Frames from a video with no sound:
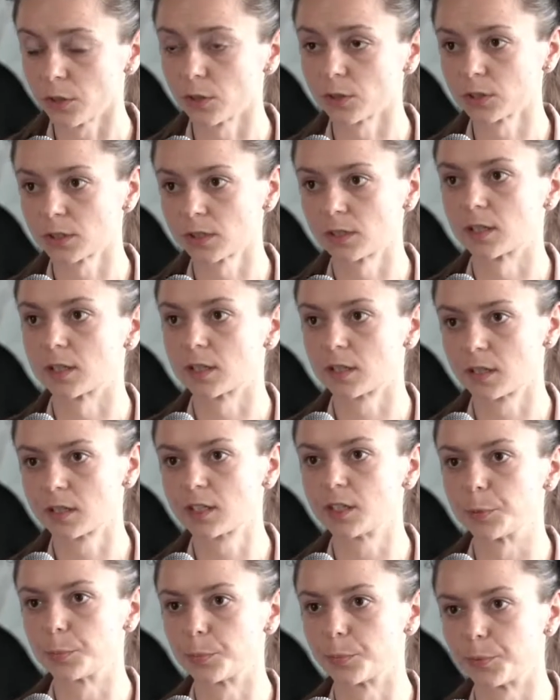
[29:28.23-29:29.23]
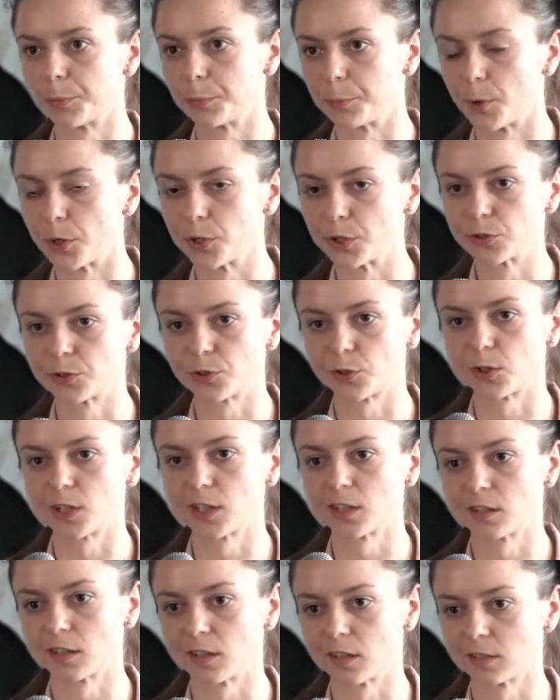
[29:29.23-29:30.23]
We also like keep
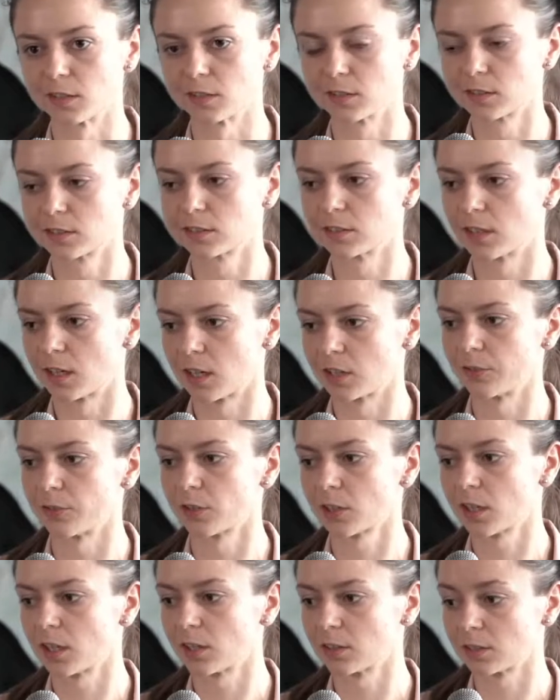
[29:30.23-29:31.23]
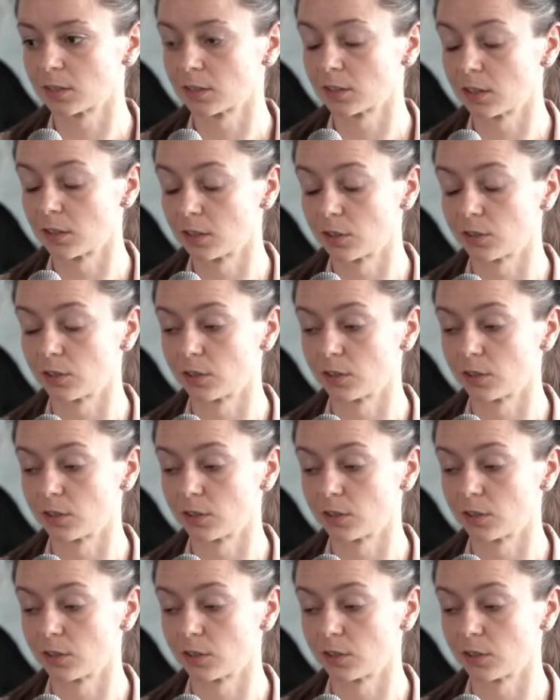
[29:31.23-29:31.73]
monitoring and advocating